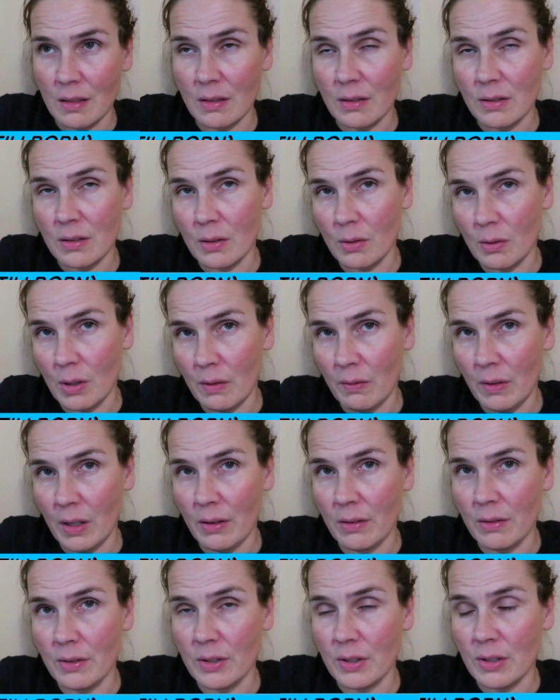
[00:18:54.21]
So I'd
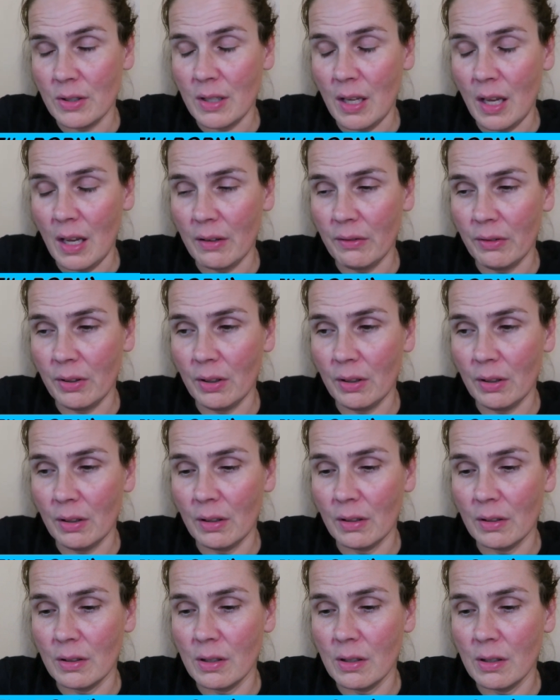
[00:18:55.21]
rather just have
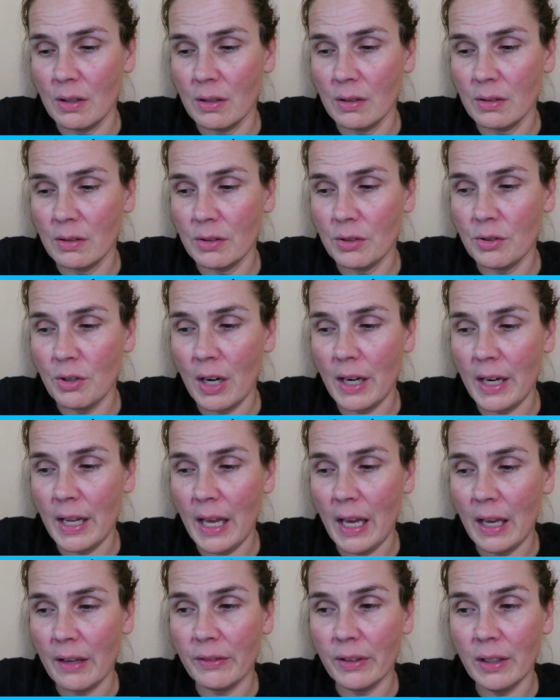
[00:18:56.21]
her try to
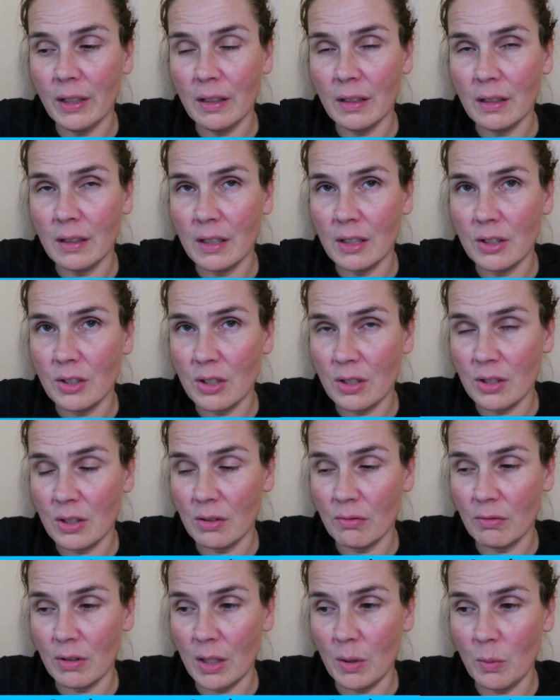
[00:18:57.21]
have it. She's a
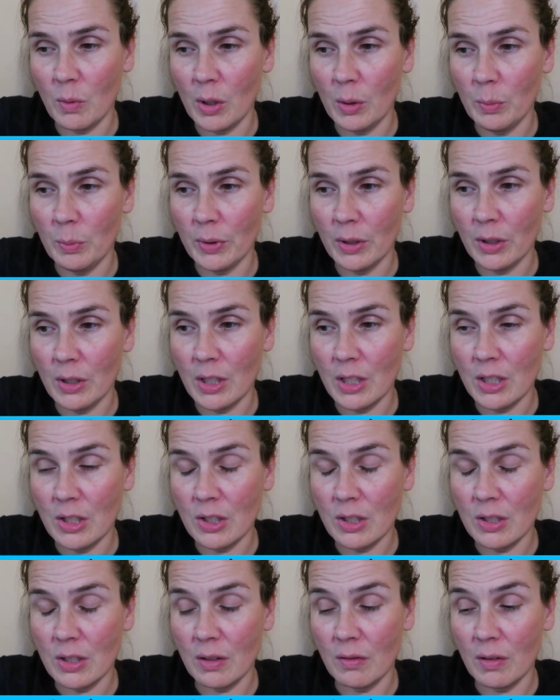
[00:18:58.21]
great whelper and
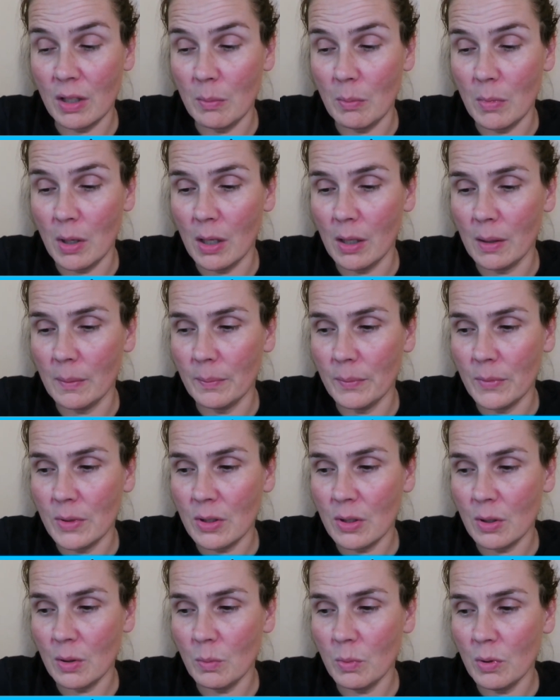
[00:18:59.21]
she's a great mom.
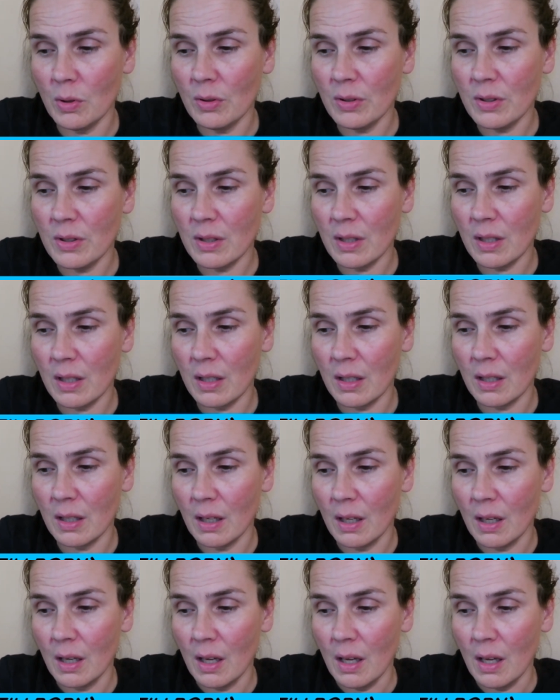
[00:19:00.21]
So we'll see.